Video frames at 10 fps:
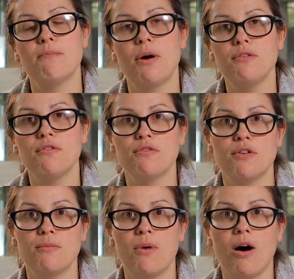Both of
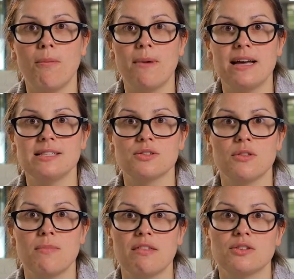them are based
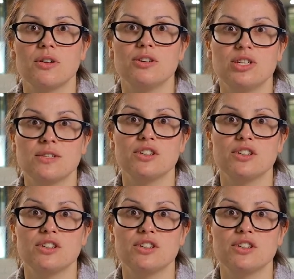on the methodologies